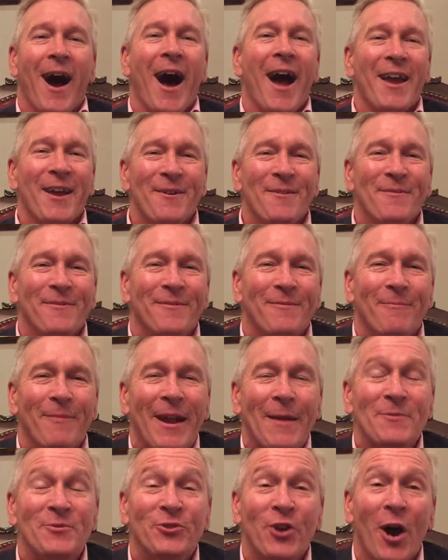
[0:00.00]
Hi, my
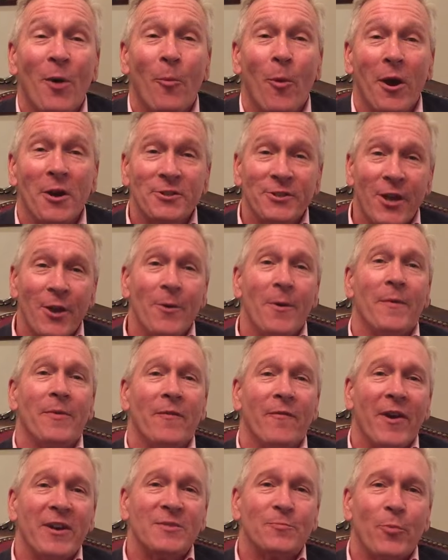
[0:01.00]
name is John Washko. I'm the
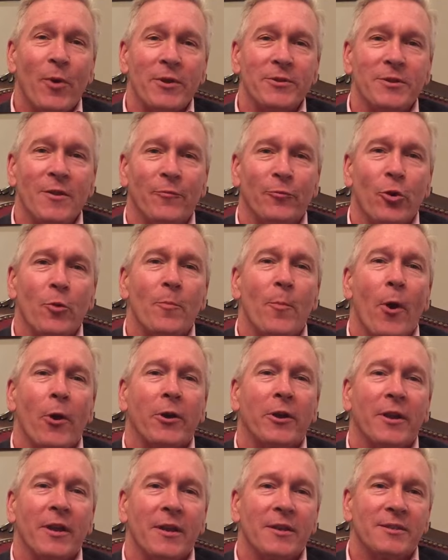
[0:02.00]
Vice President of Group
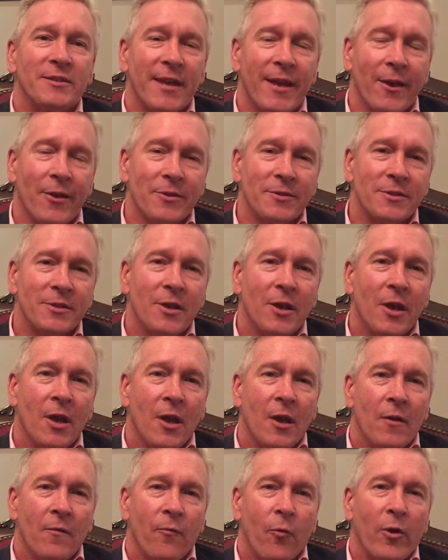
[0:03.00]
Marketing and Sales
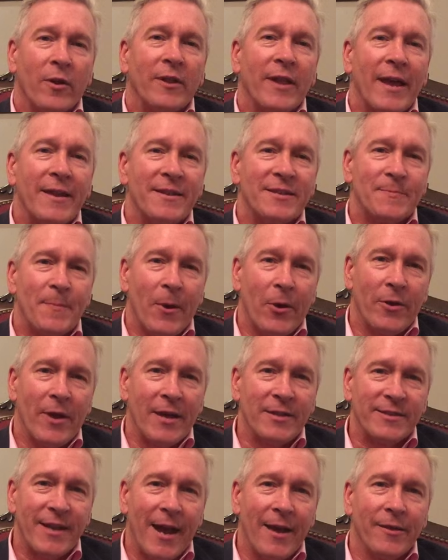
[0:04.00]
for Atlantis
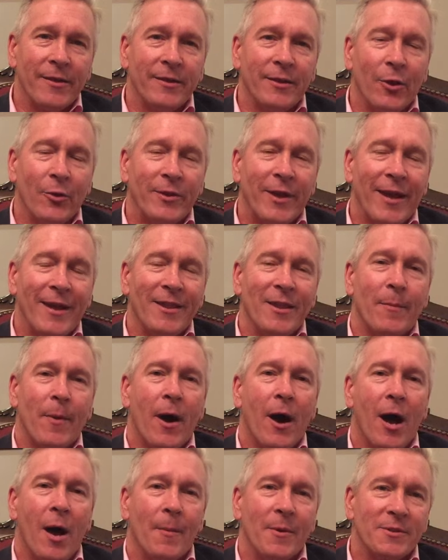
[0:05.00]
Paradise Island located in the
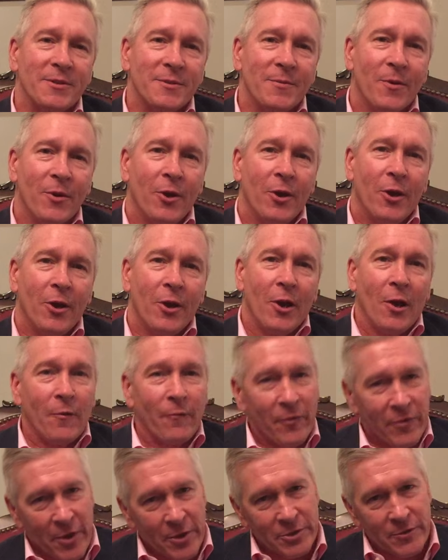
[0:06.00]
Bahamas.
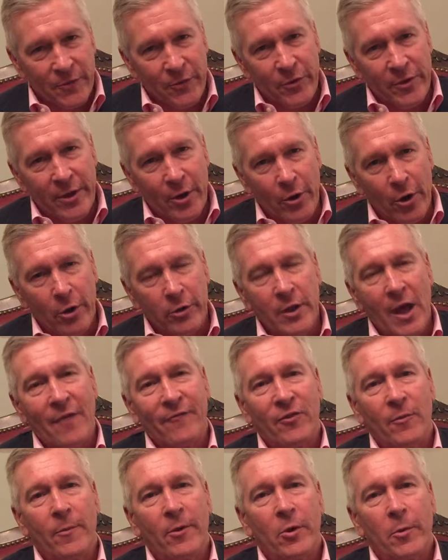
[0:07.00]
For those of you that are not
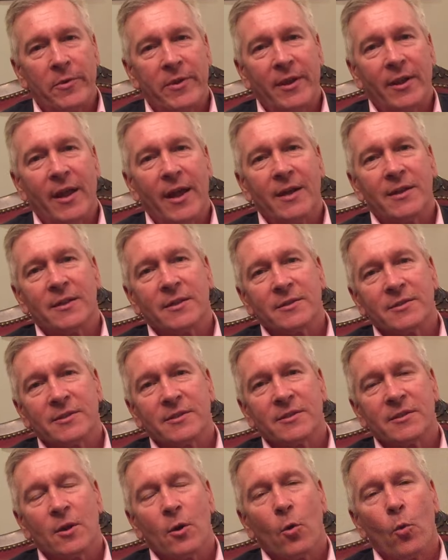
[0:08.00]
familiar with
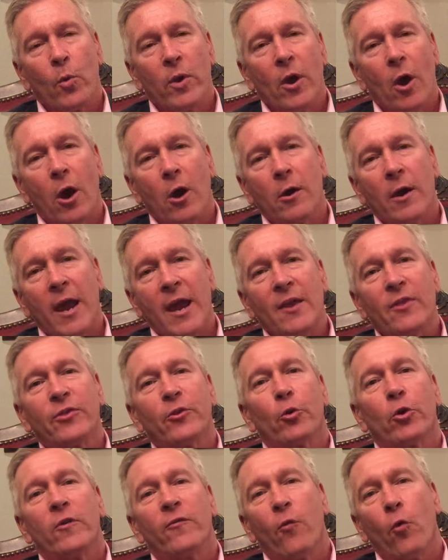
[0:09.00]
Atlantis, we are a
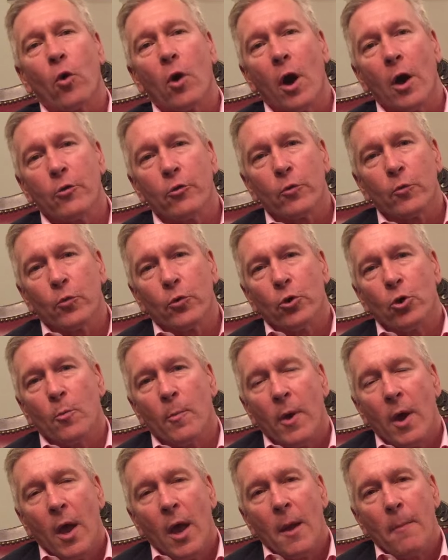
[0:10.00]
3,400
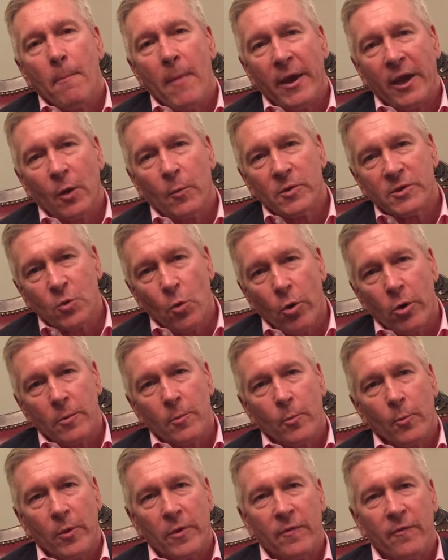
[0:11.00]
room mega
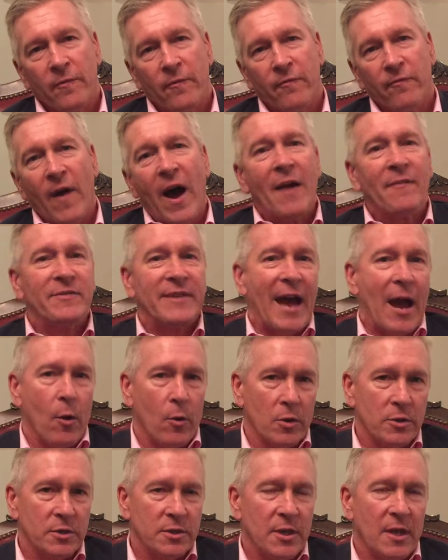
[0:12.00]
resort with five
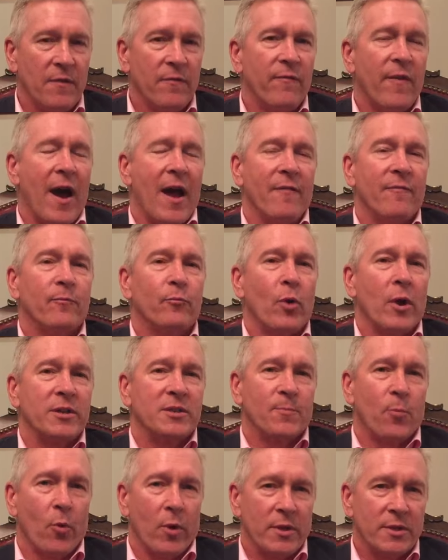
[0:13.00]
towers and five price
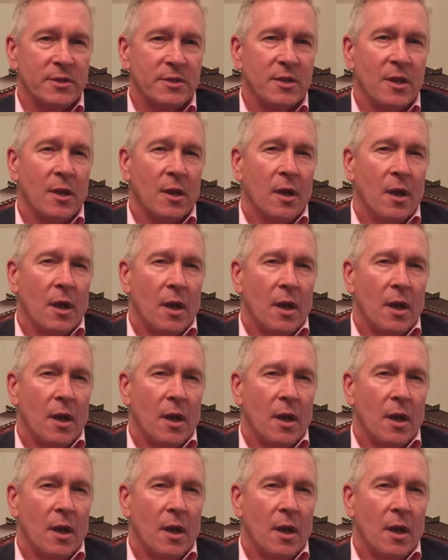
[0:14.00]
points,